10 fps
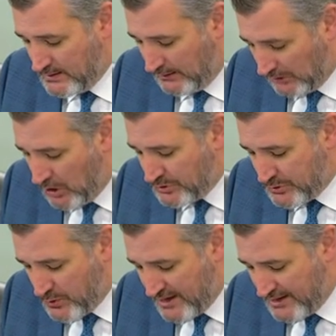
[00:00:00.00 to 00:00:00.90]
Along
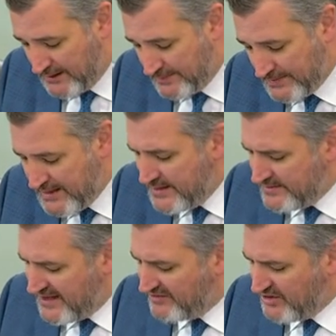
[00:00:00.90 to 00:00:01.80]
the way,
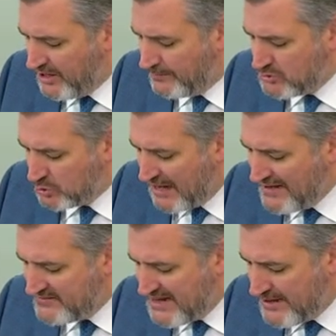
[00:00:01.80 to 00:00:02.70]
they have helped
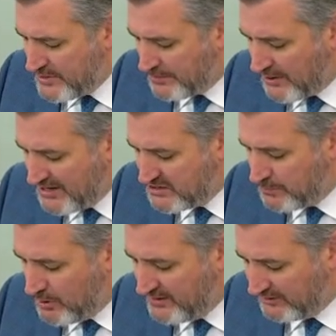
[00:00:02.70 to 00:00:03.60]
drive down the price
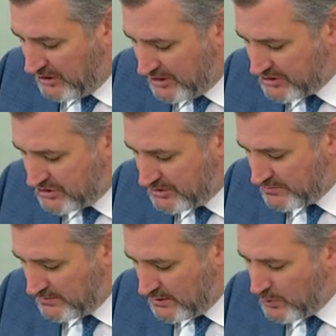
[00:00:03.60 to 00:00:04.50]
point of launch,
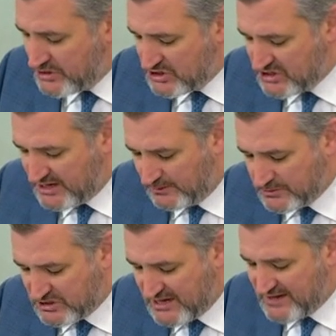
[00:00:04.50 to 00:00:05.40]
which has
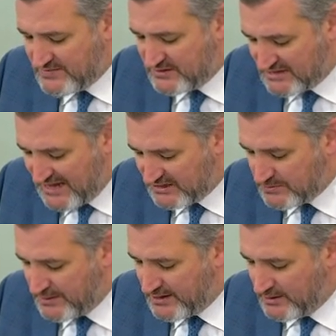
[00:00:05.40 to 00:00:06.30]
helped save the
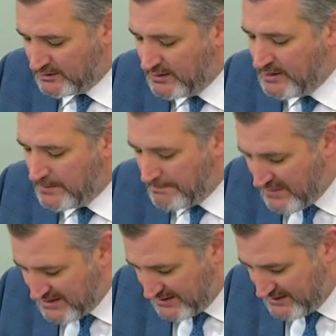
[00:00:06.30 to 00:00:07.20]
taxpayer
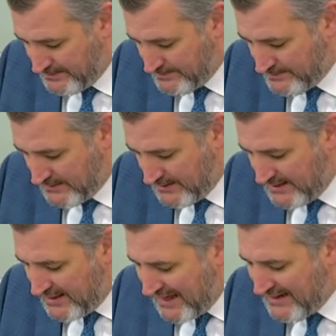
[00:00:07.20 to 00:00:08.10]
money
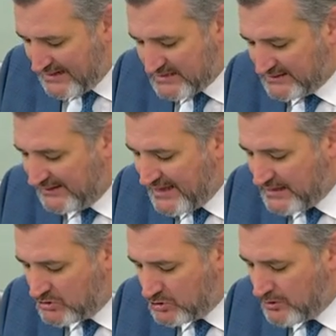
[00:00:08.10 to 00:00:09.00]
and has
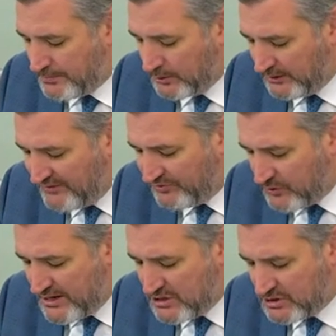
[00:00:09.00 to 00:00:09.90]
led to a
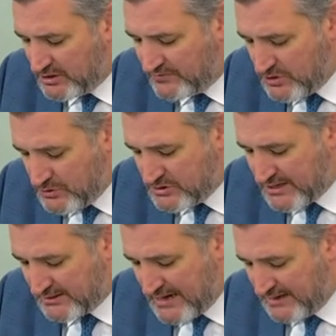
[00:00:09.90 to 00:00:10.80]
proliferation of new
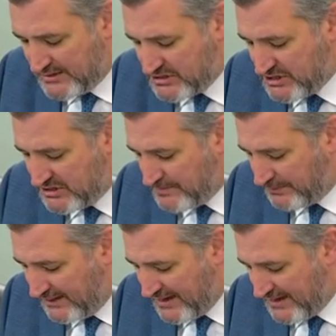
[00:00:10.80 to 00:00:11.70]
technologies and
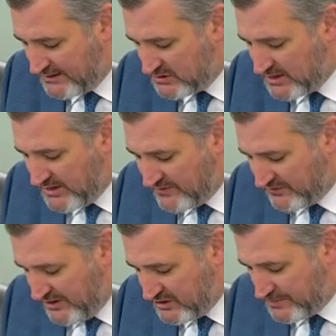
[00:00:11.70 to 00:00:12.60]
plans
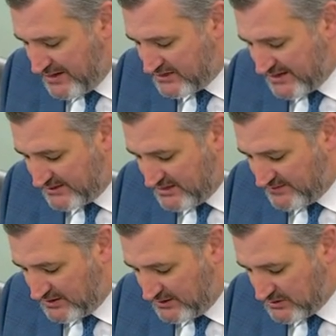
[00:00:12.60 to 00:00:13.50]
for in space
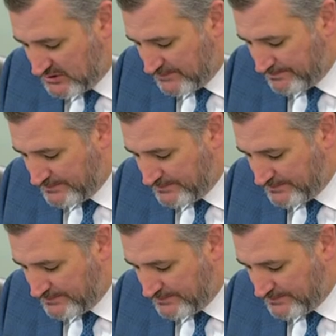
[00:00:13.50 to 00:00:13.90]
activities.